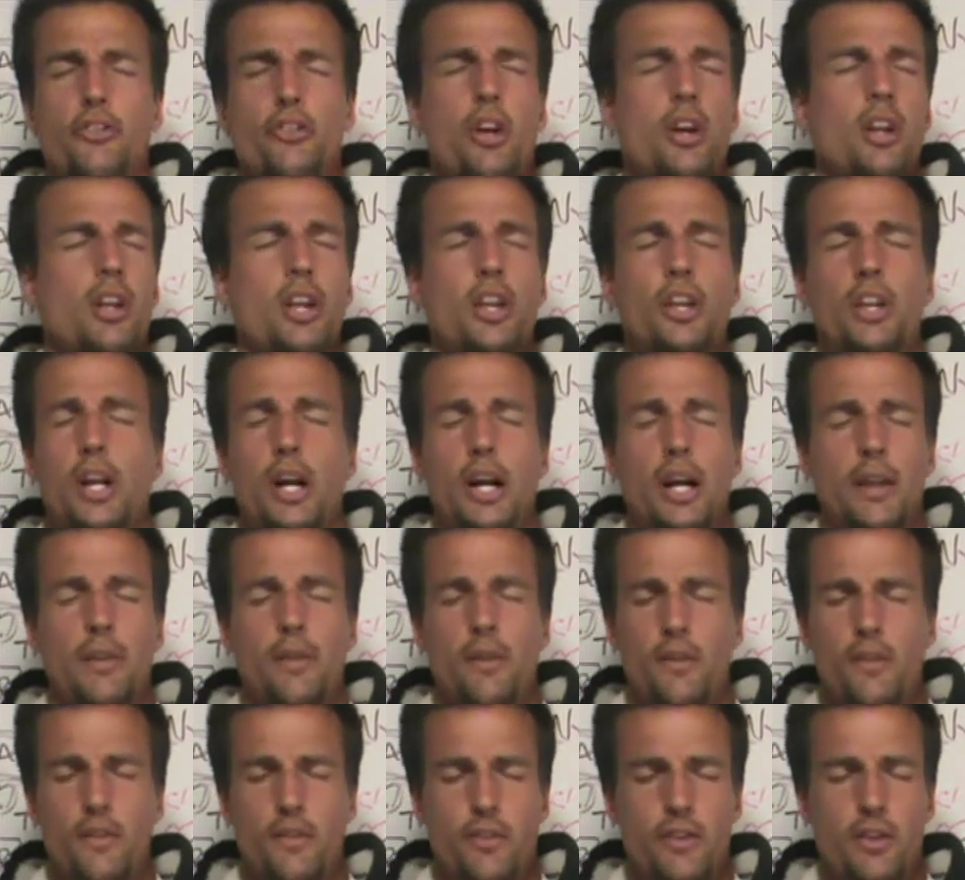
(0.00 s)
It's all online.
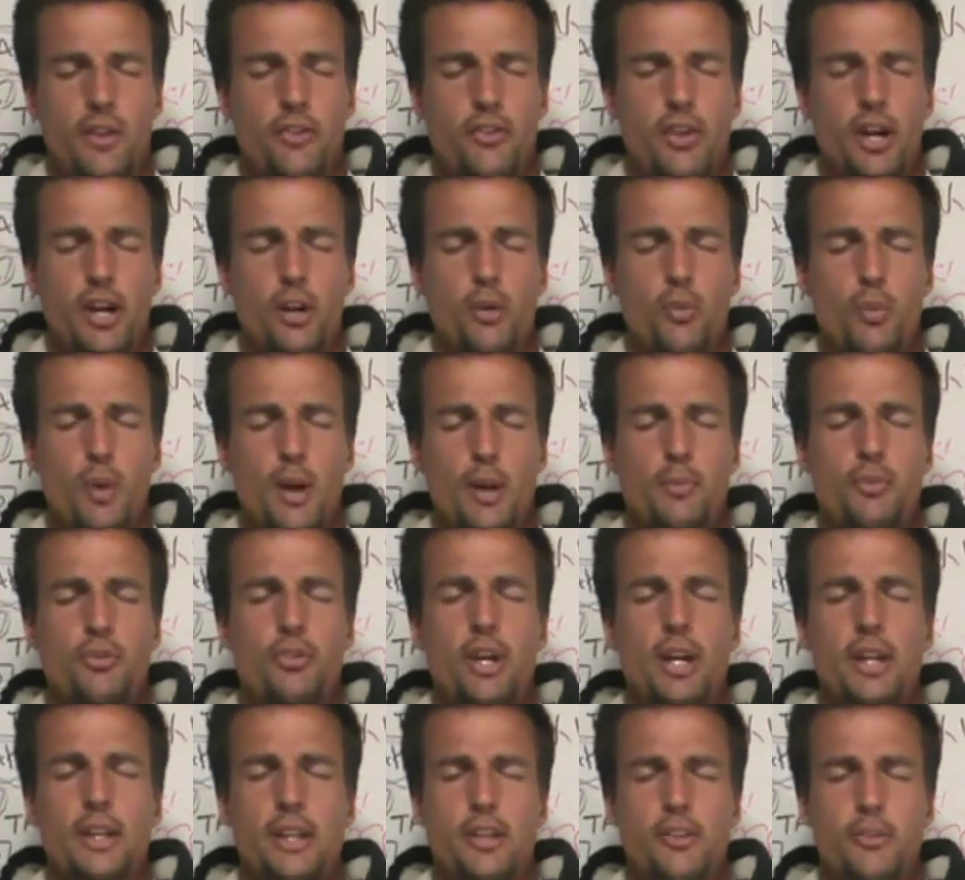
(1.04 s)
It's an entire
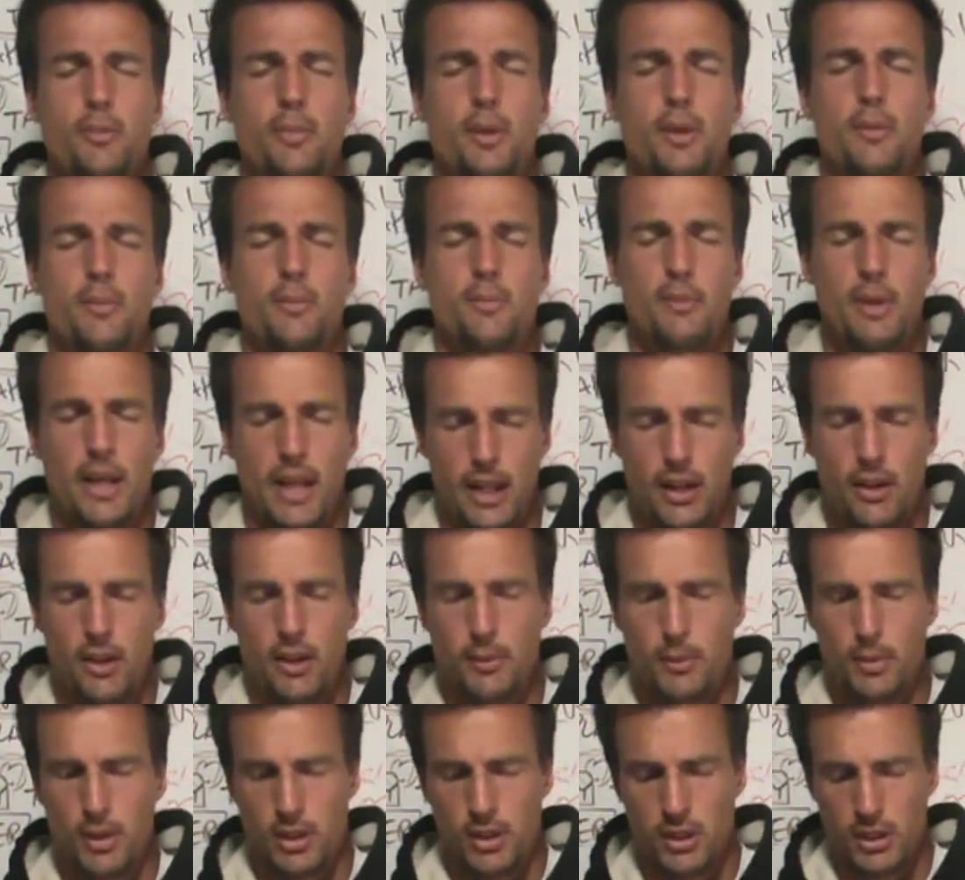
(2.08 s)
website that's been made on
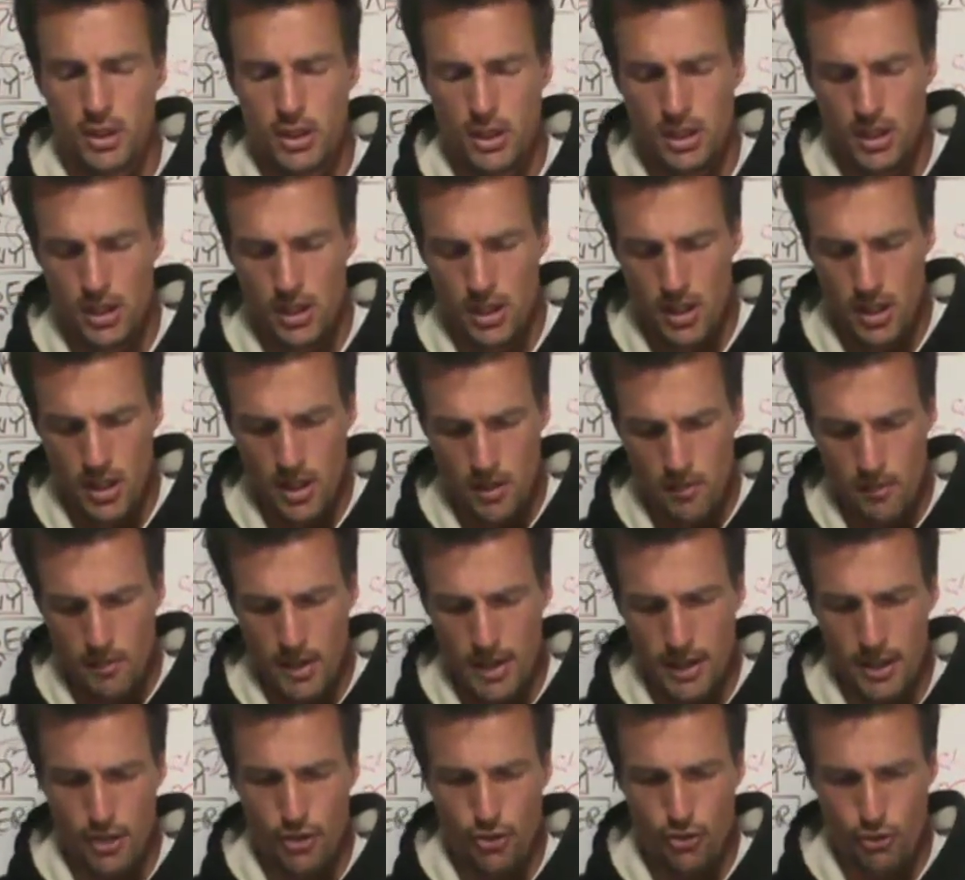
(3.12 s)
the book.
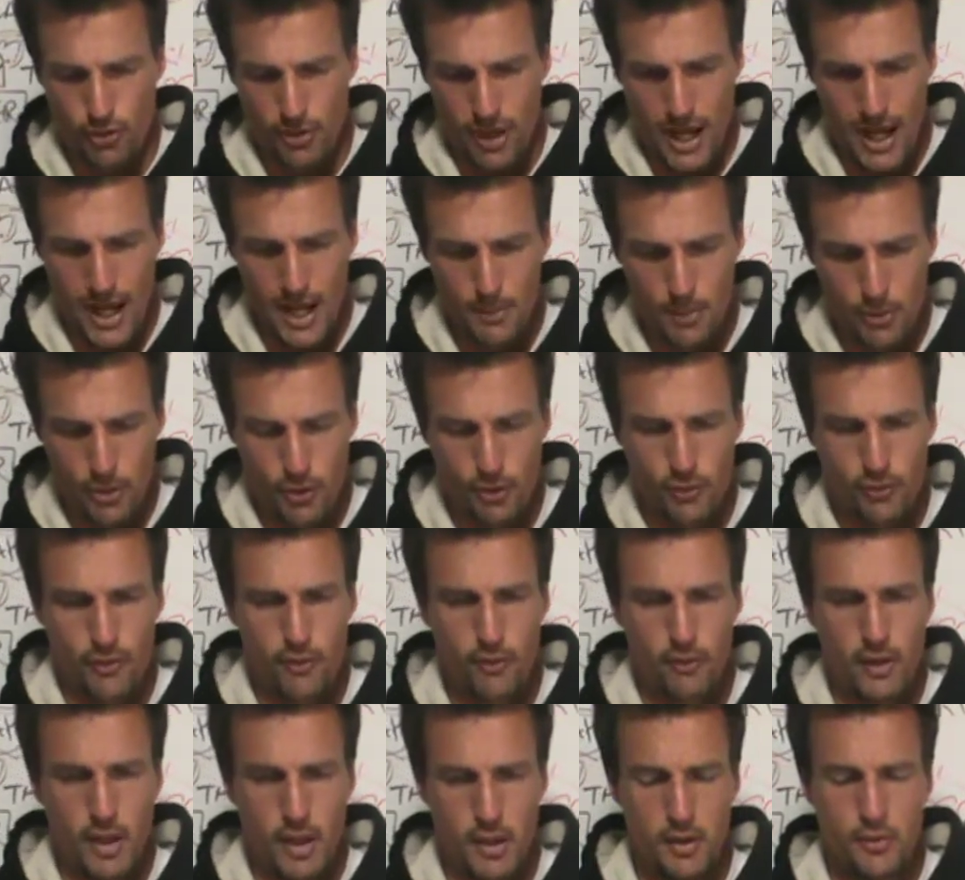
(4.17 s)
And it describes the
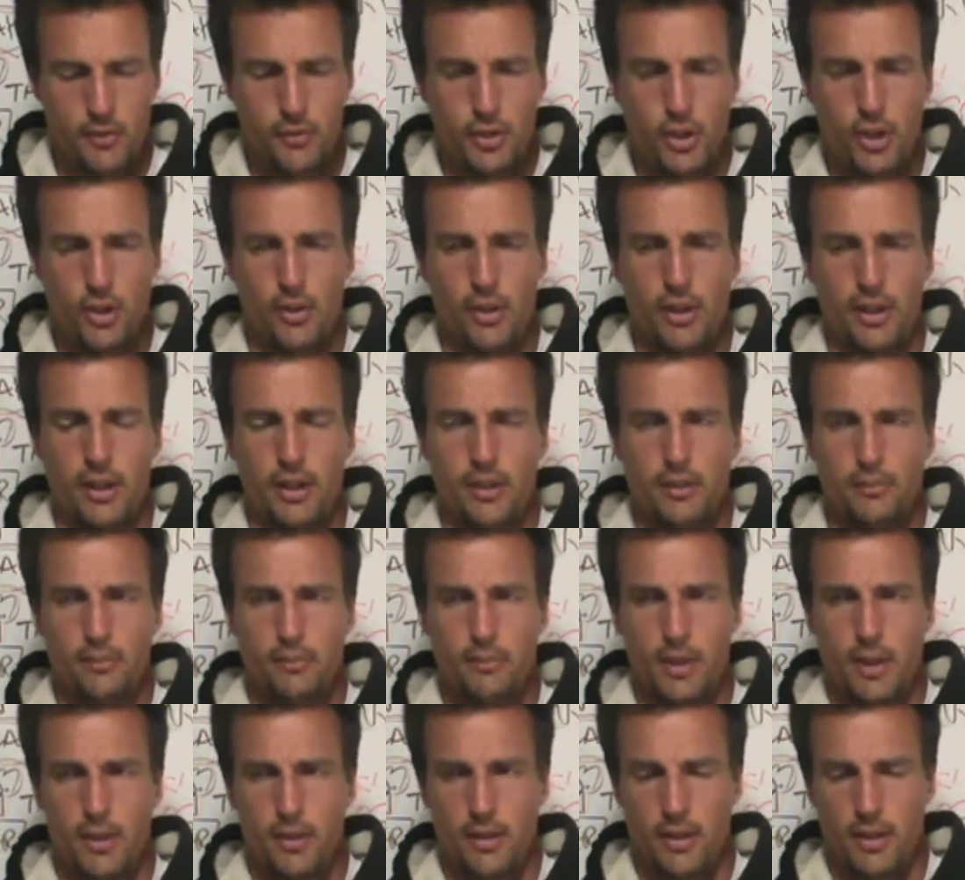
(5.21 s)
flood of Noah
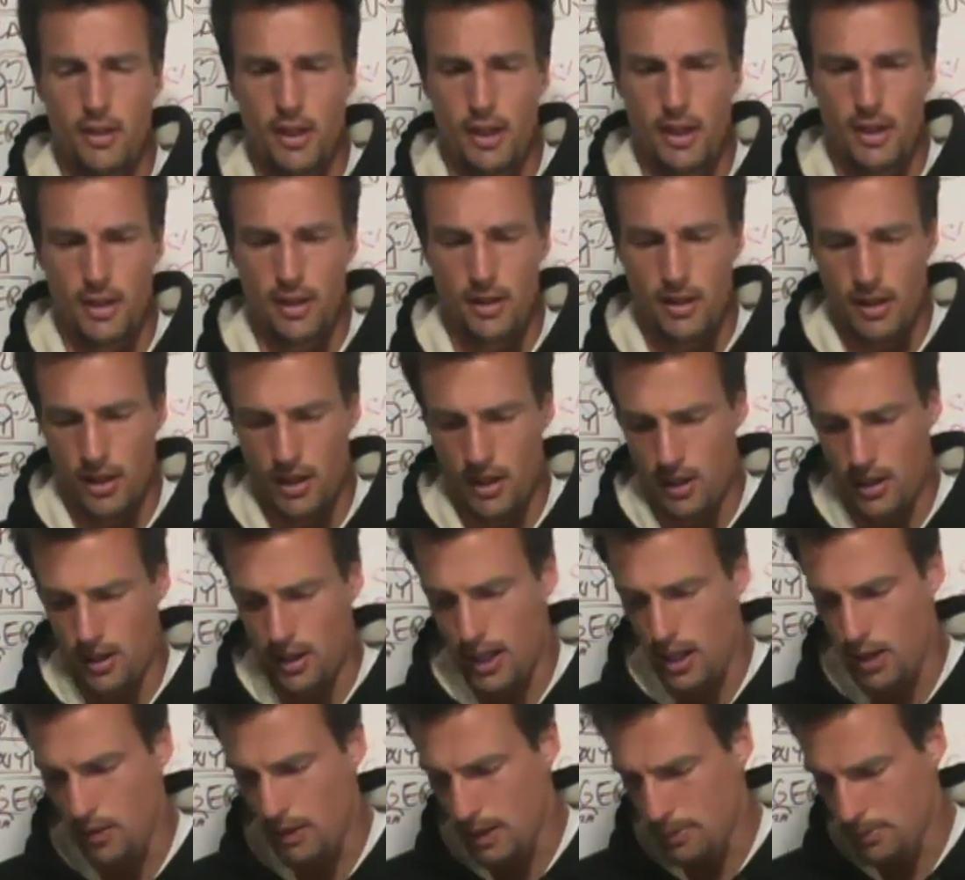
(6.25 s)
and uh,
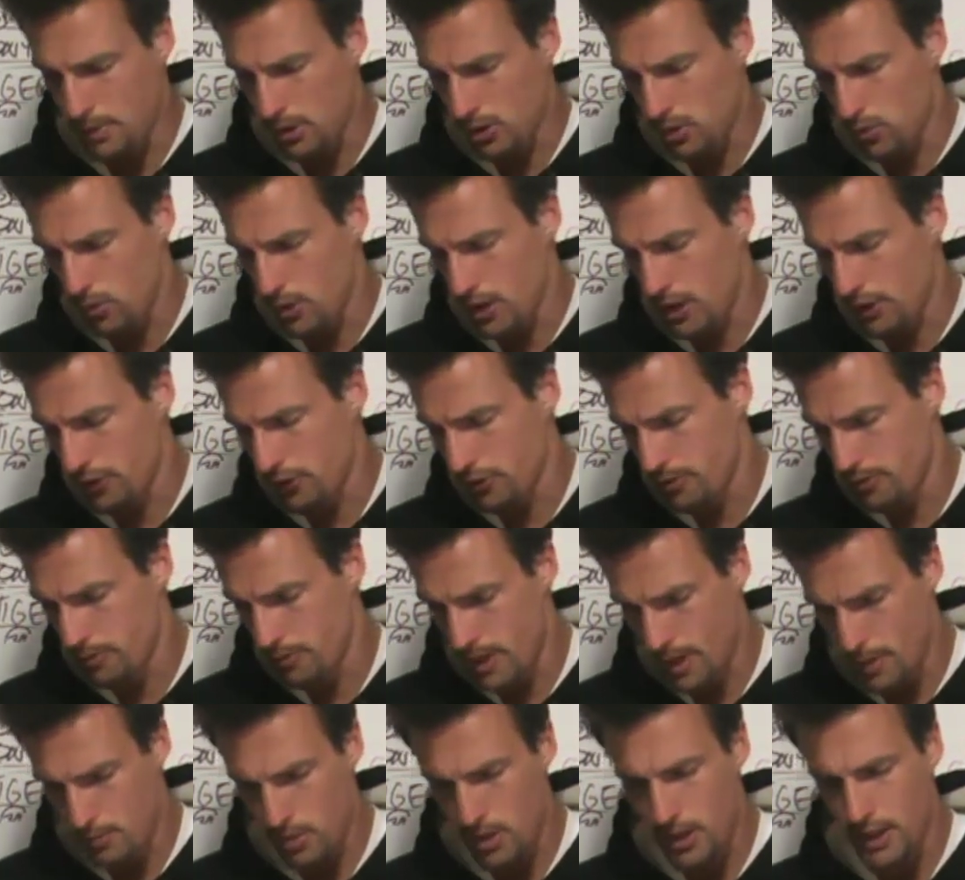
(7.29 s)
how epic it was.
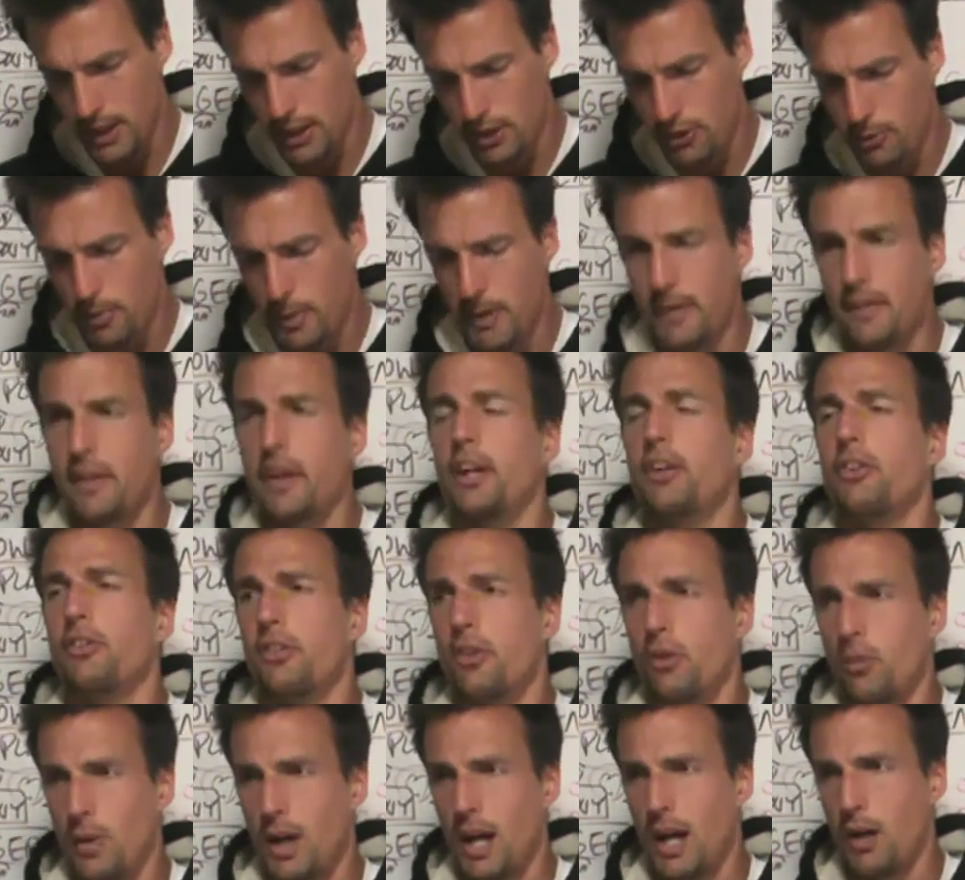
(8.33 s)
I'm probably going to spend the next
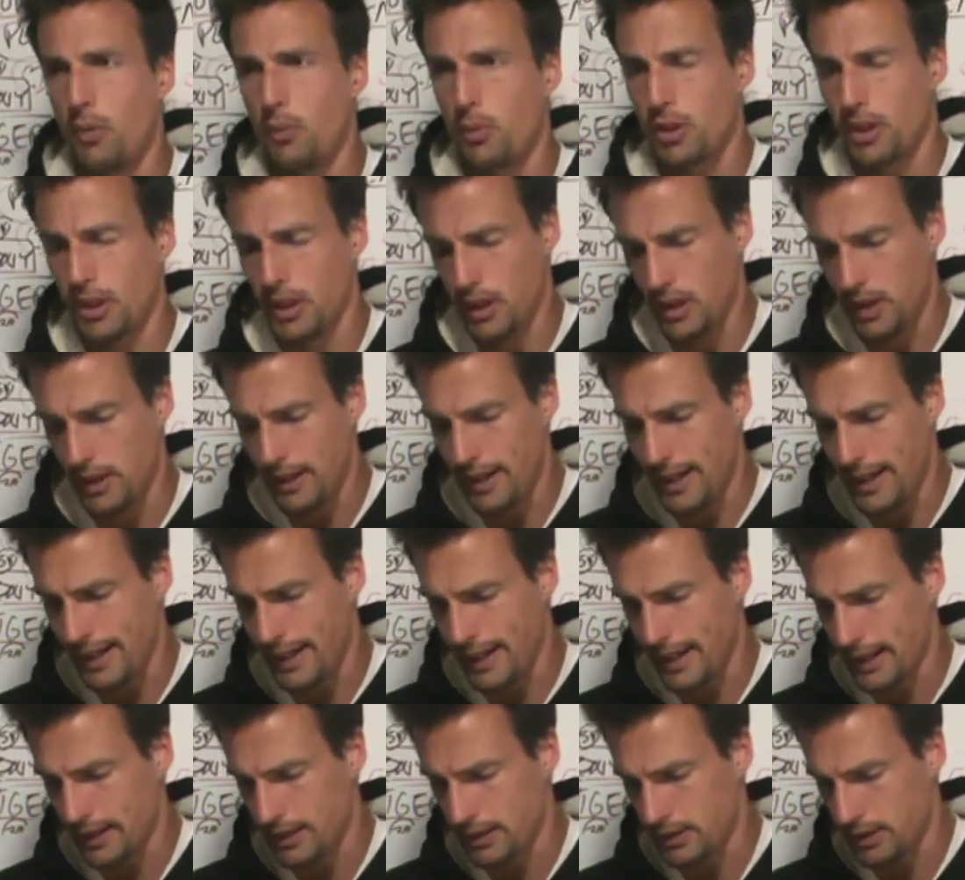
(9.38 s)
little while working on that,
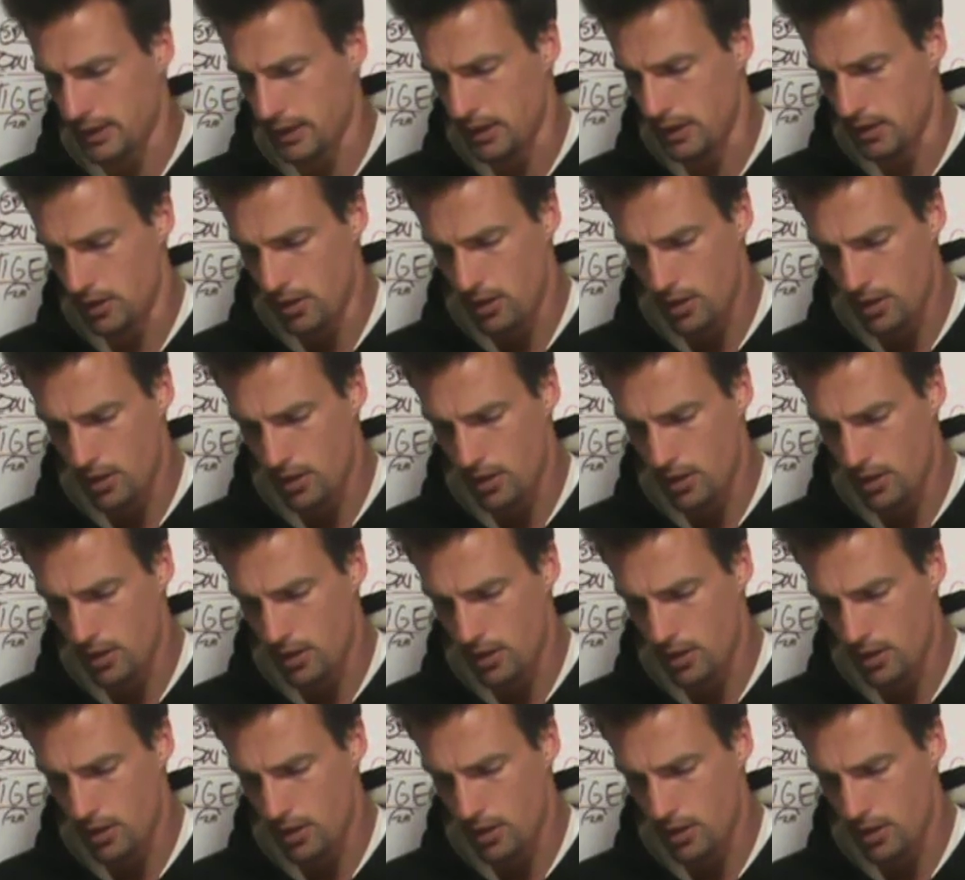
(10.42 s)
actually,